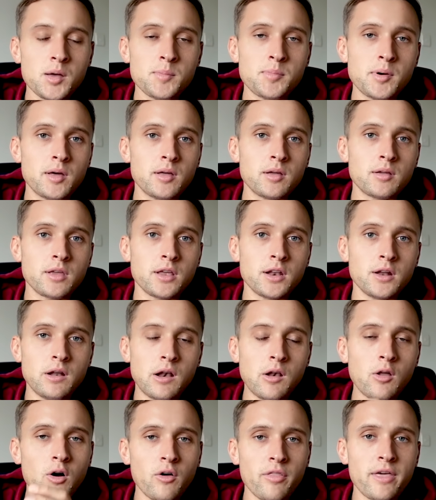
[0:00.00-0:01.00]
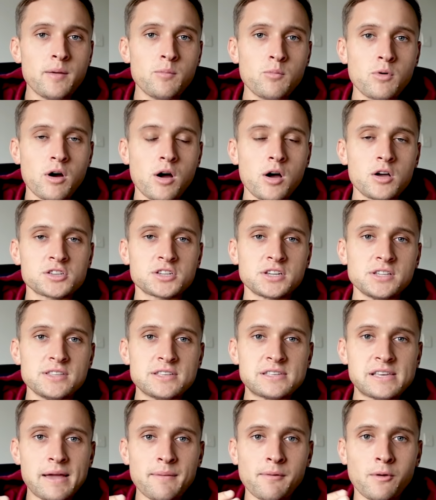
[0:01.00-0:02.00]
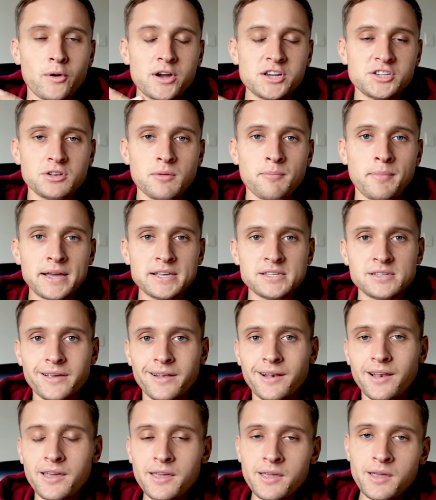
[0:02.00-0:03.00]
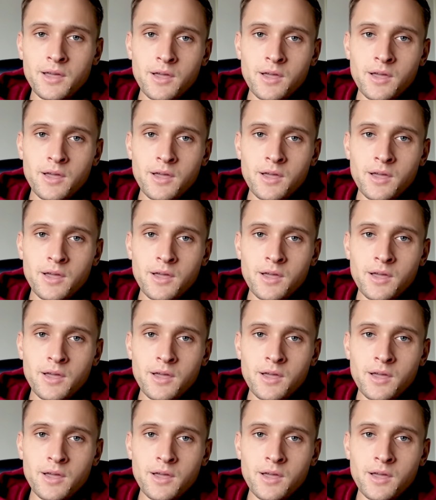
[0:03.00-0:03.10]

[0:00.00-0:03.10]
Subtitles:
But you know, a lot of them were asking the same question basically.